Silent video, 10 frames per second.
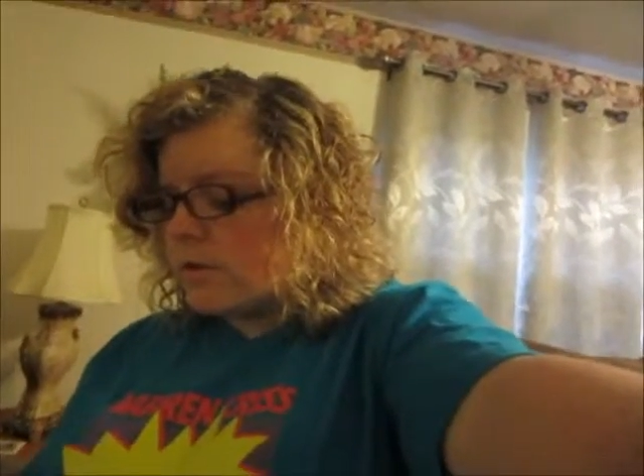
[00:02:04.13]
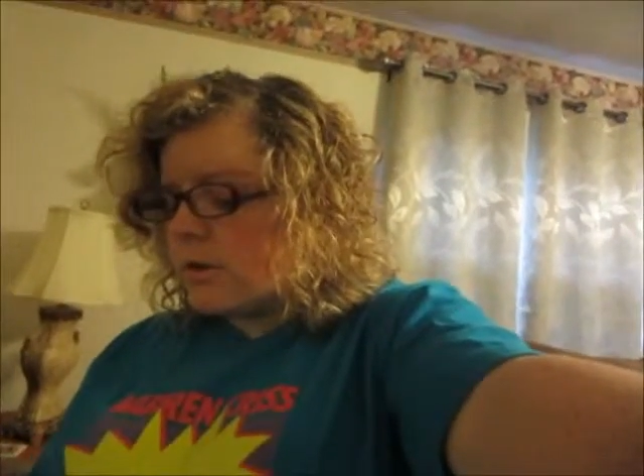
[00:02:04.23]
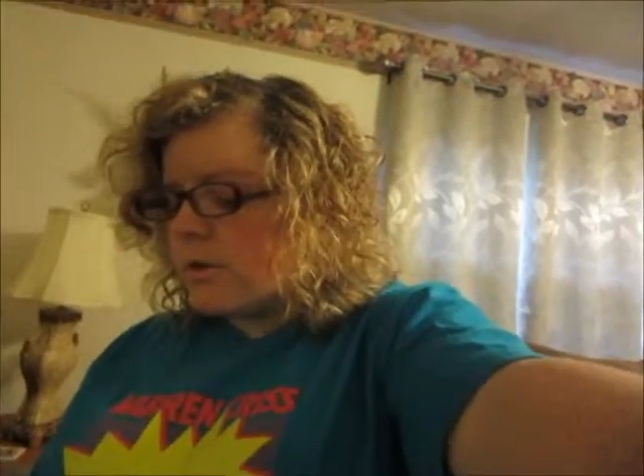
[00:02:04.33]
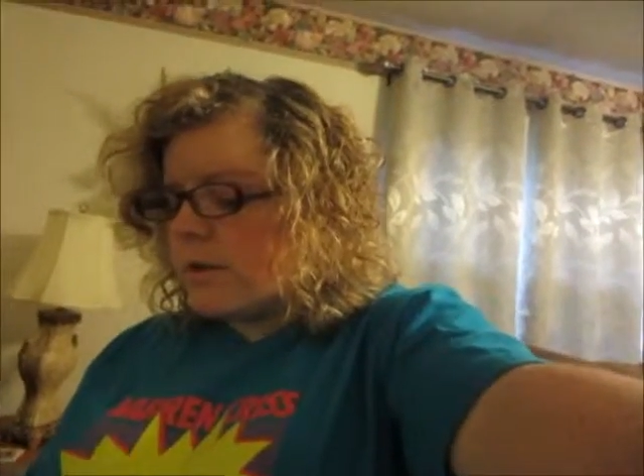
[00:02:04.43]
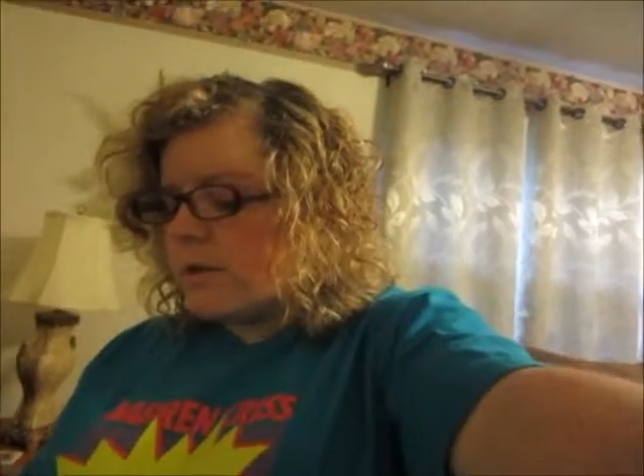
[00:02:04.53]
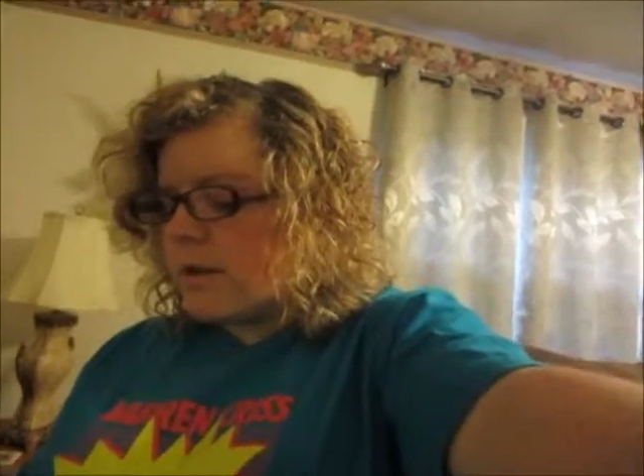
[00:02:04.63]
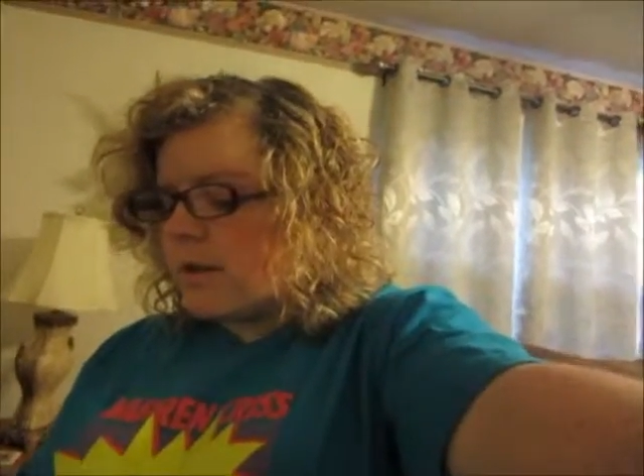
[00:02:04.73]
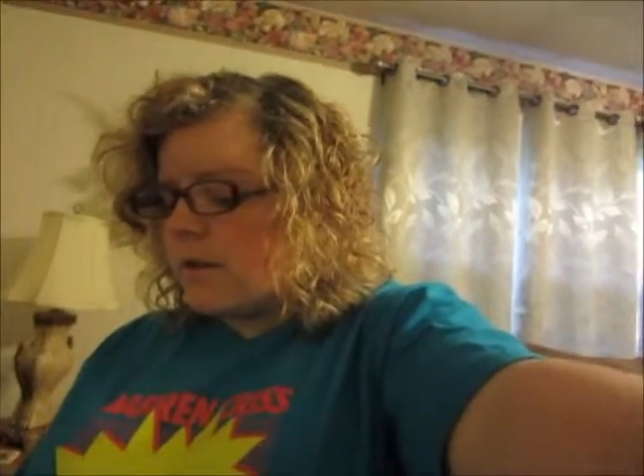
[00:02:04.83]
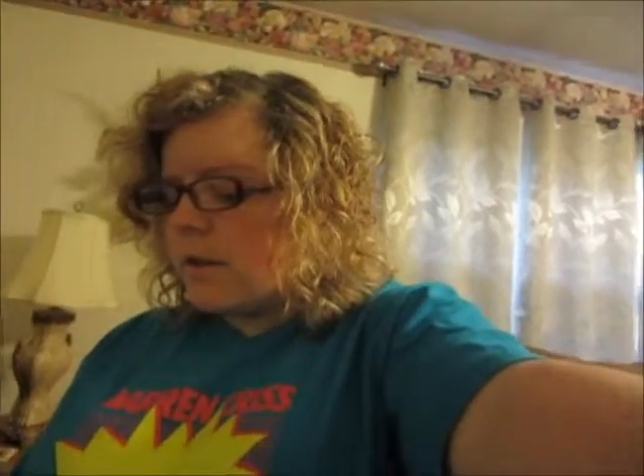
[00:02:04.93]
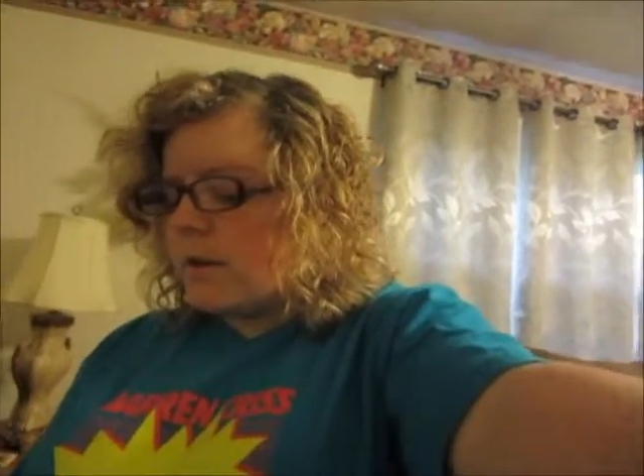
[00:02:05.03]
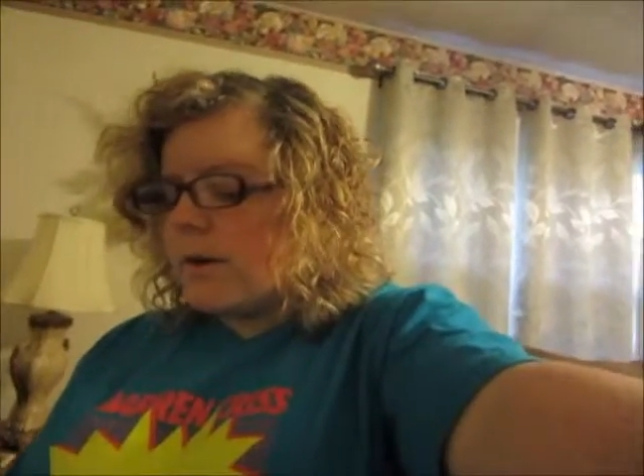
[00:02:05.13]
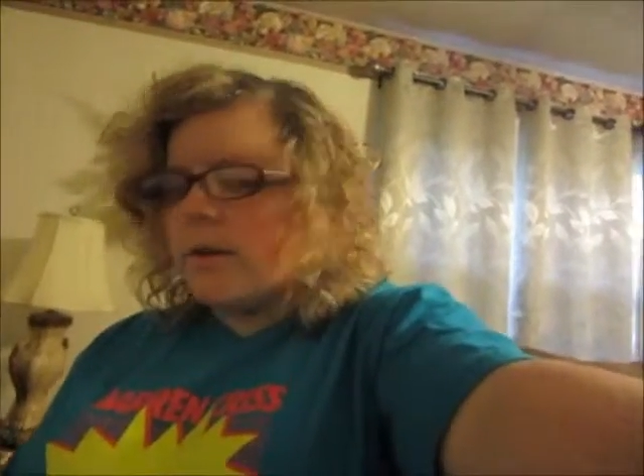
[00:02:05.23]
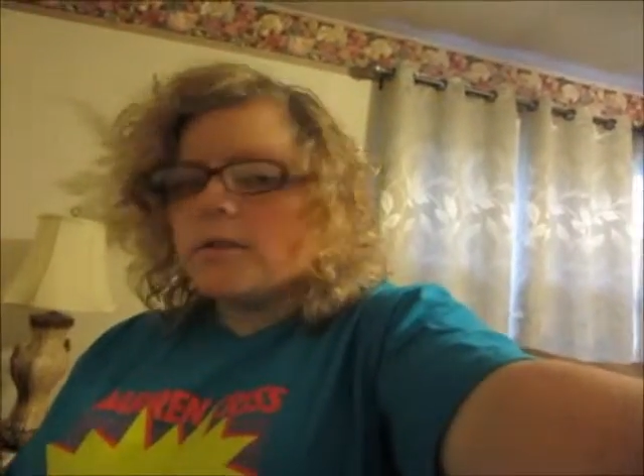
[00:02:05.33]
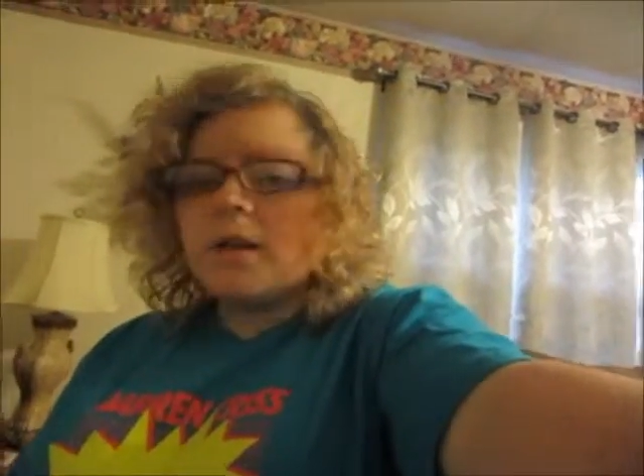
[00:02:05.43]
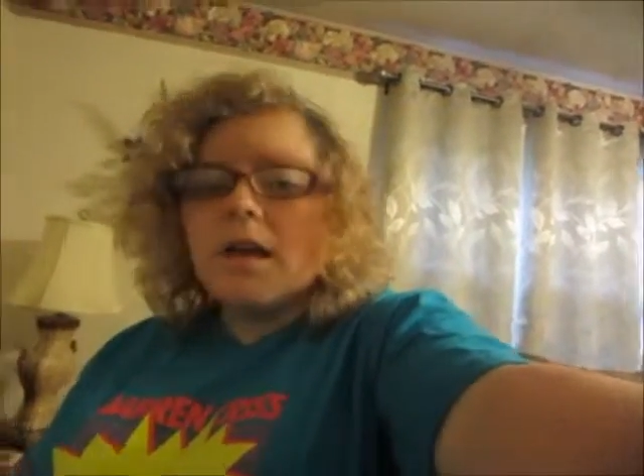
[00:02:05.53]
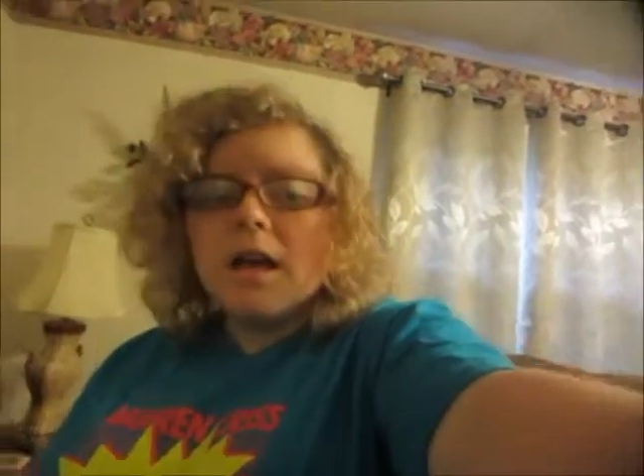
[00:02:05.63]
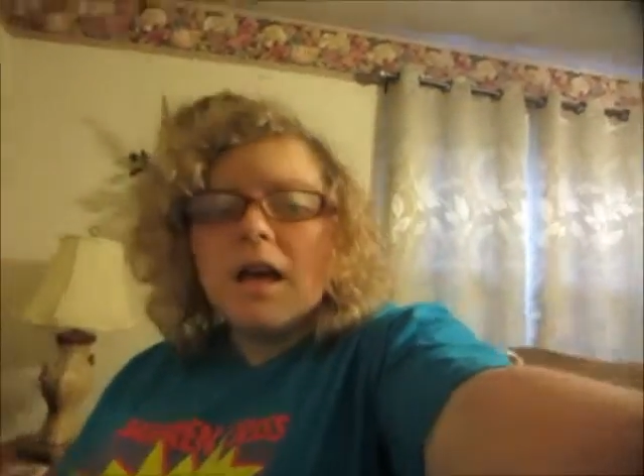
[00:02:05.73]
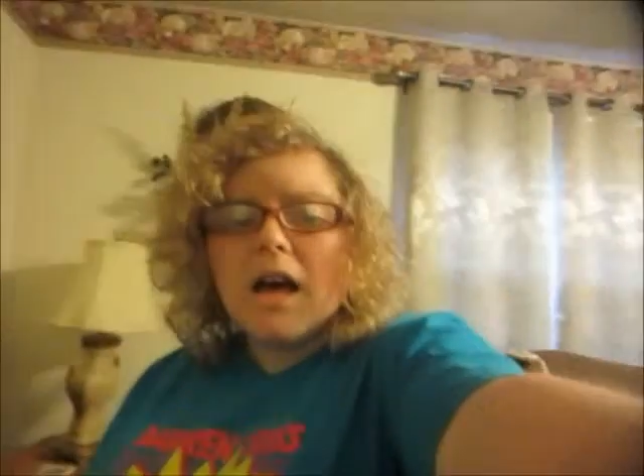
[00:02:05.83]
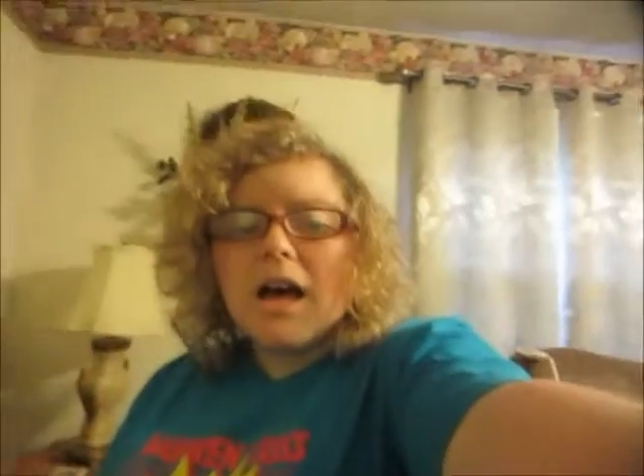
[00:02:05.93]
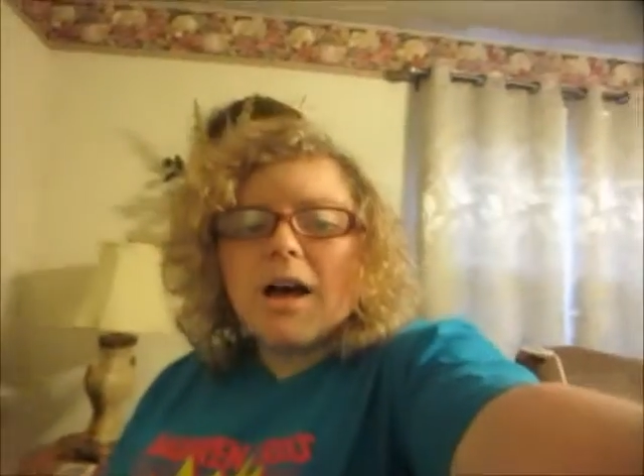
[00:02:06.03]
It's driving me insane. Anyways,
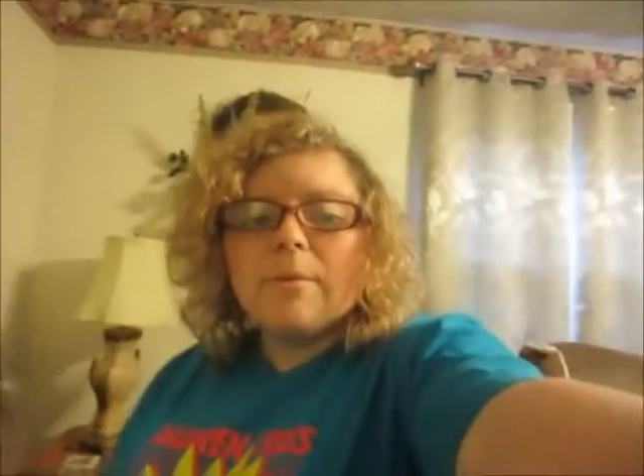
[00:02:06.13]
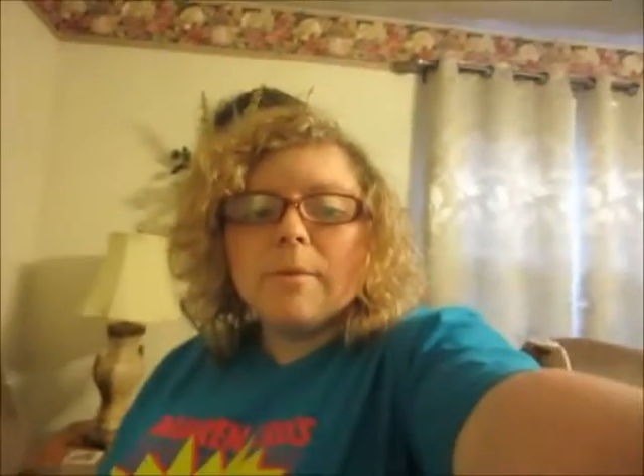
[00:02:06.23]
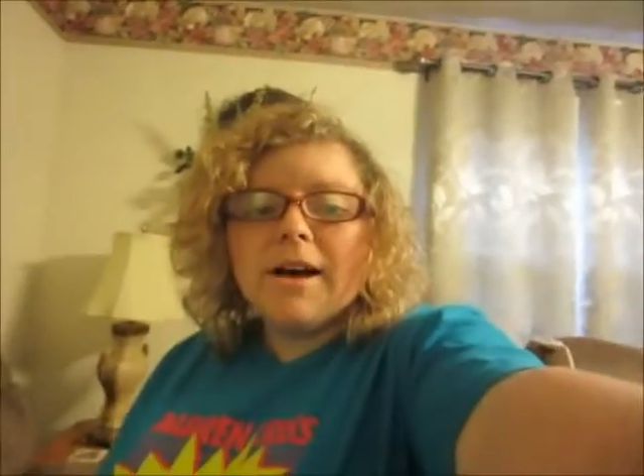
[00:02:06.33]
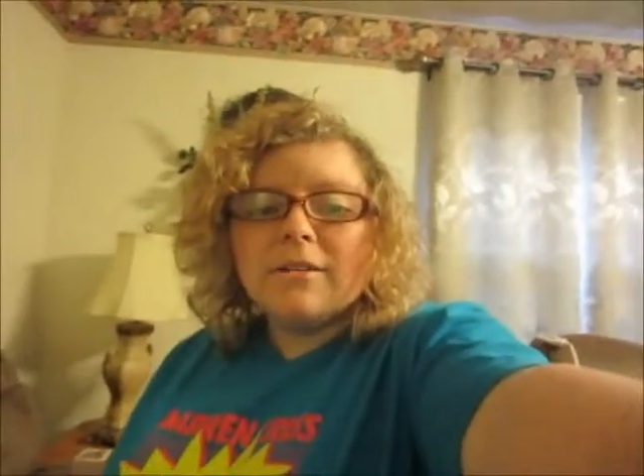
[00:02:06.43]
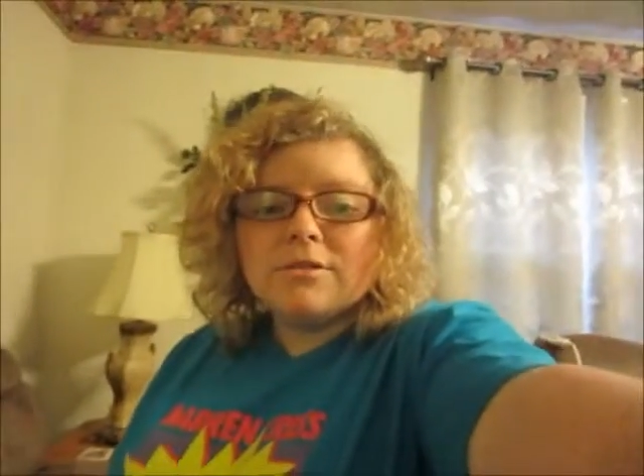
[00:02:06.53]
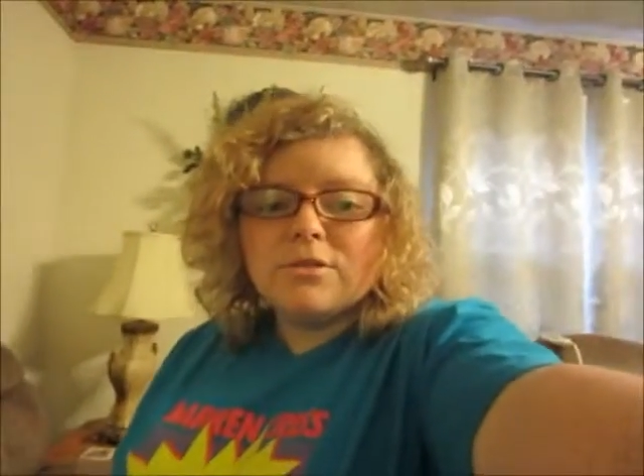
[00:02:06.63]
I'm about